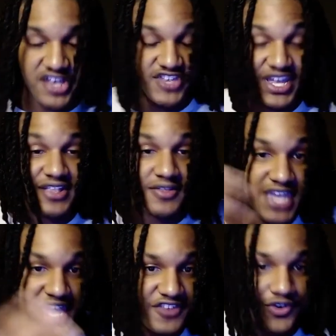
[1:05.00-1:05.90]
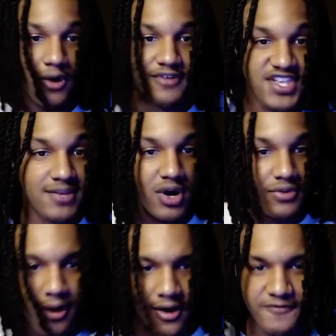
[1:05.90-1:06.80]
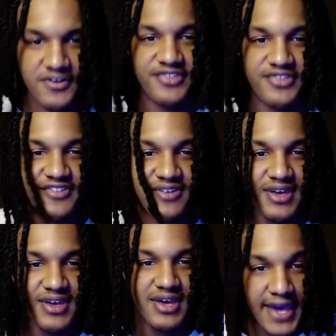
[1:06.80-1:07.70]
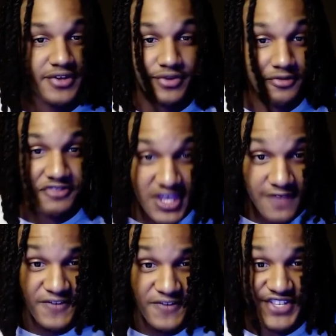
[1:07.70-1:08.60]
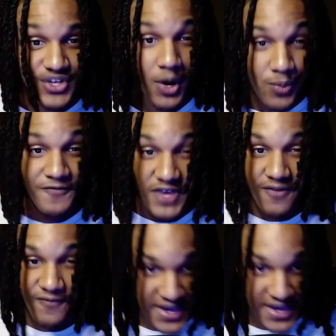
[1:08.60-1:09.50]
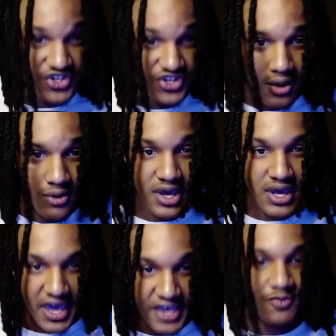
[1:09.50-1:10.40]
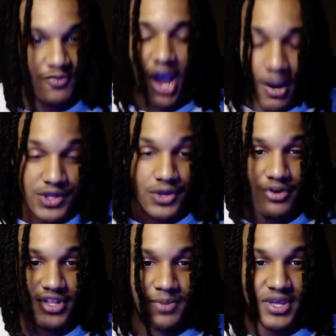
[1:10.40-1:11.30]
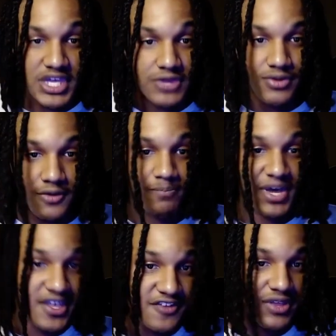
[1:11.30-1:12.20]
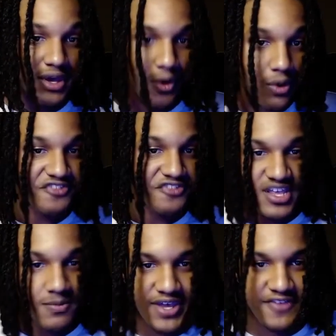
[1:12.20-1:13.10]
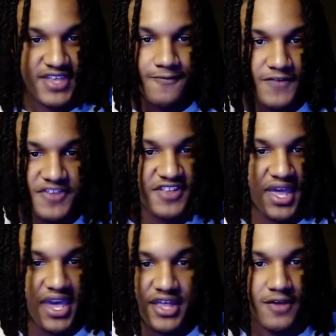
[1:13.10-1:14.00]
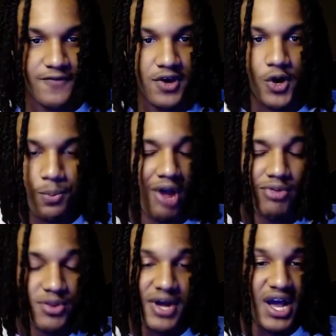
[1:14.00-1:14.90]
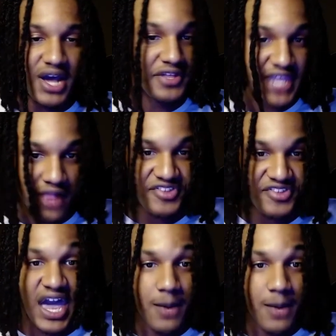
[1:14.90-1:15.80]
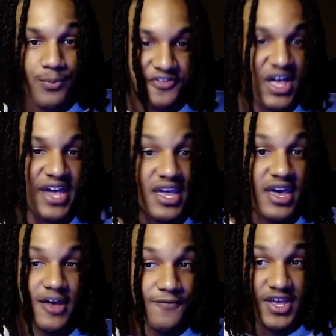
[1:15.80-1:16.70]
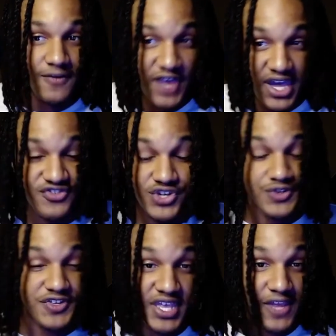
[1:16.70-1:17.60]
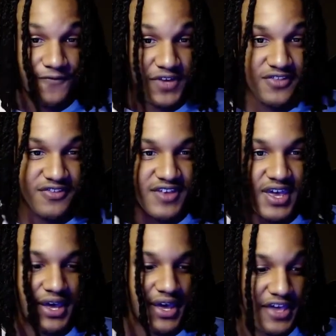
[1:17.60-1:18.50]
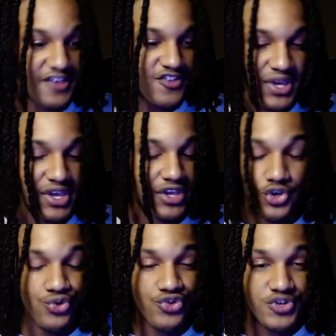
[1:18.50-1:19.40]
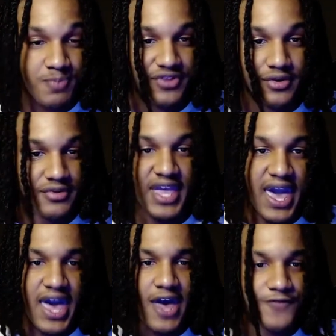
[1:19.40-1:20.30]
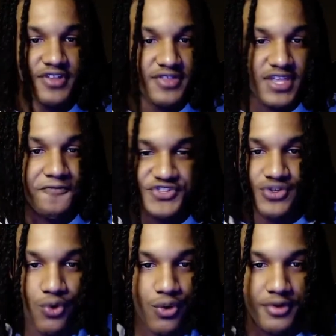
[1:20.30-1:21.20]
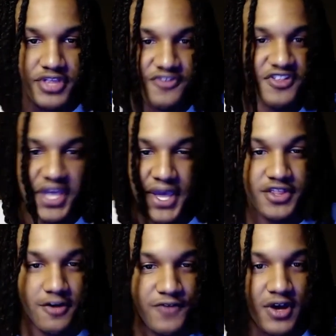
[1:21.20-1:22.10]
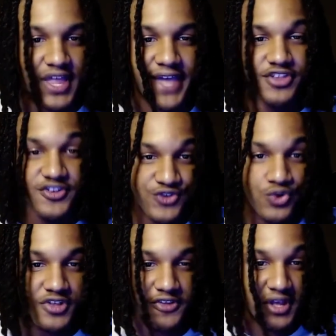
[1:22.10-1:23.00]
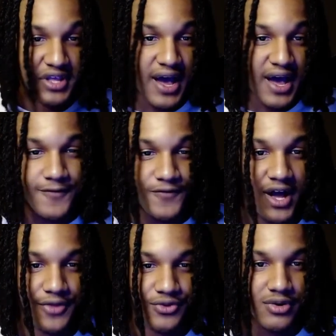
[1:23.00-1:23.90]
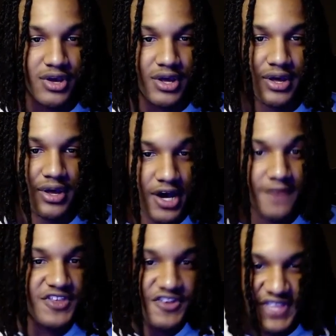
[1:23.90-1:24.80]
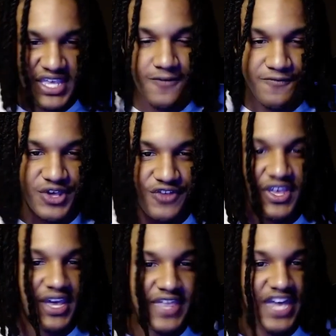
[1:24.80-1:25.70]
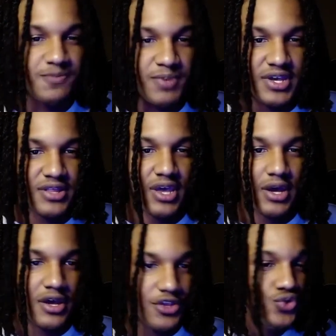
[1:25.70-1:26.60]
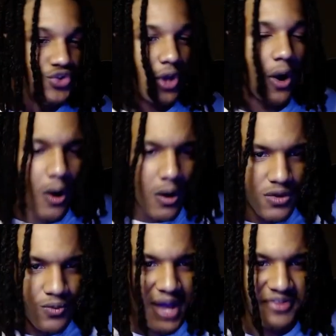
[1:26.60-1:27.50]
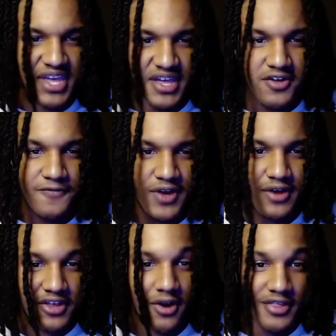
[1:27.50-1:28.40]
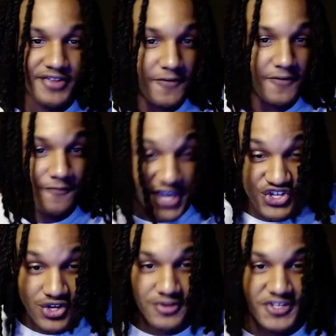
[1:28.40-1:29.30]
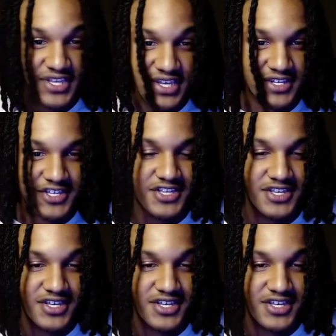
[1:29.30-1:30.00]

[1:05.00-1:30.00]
They got a NASCAR team on offense. And then their defense with Vic Fangio is probably going to be either the best or second best defense in the NFL, probably behind the Dallas Cowboys. Like Vic Fangio's defense is being used by nearly half of the defensive coordinators in the NFL. Like this dude is the godfather of this defense that's been used all around the NFL. They call it the Fangio Six.